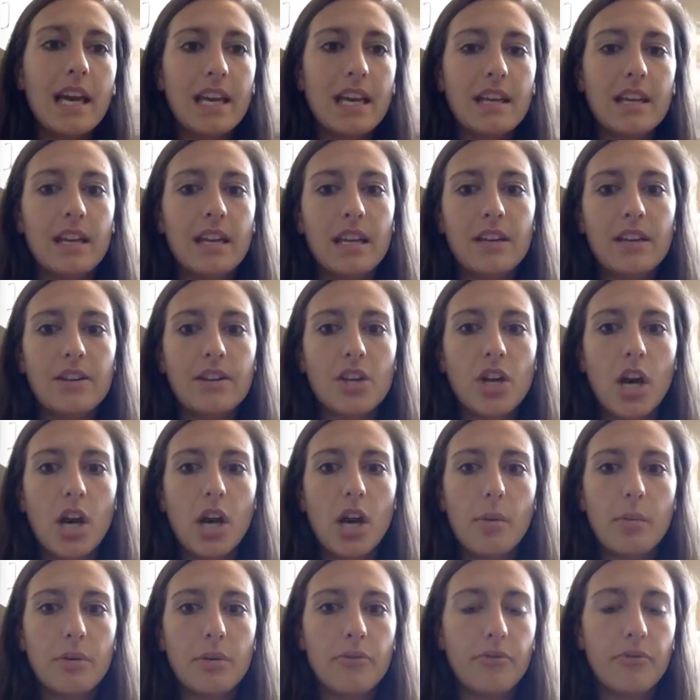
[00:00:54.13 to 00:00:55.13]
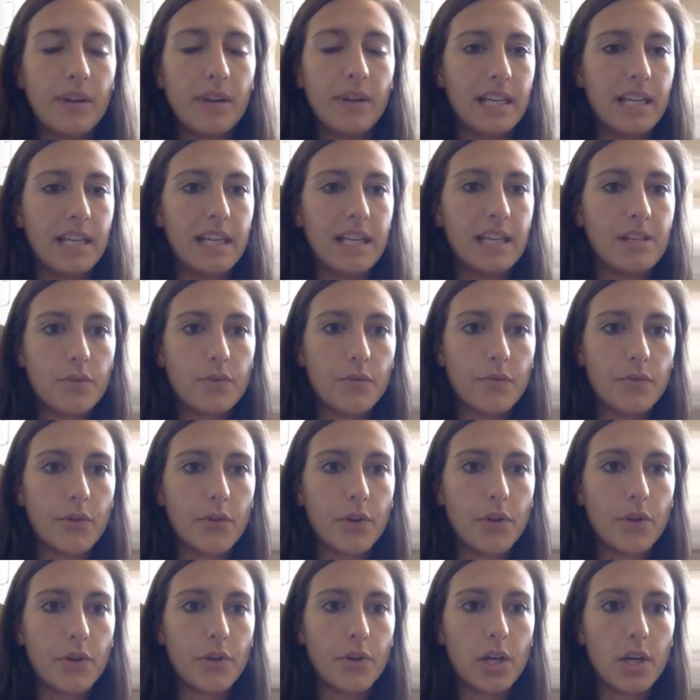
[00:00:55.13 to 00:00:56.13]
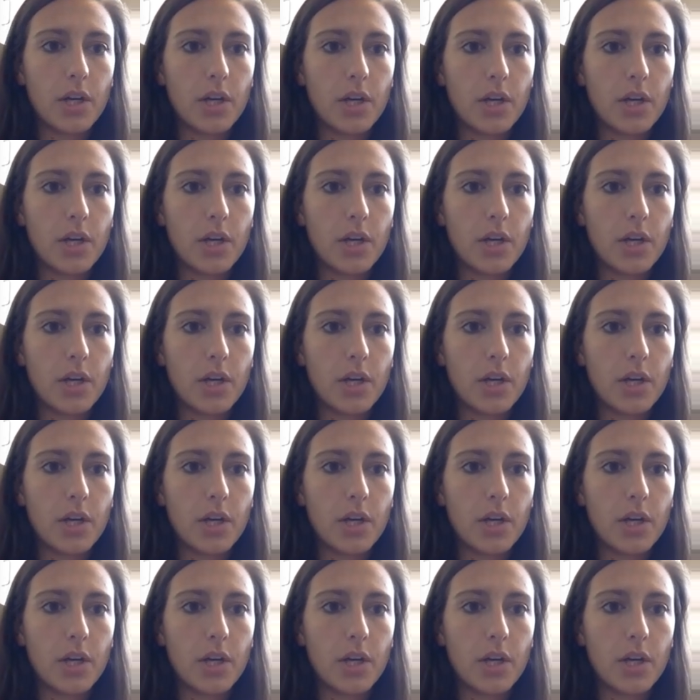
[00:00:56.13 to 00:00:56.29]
and common findings for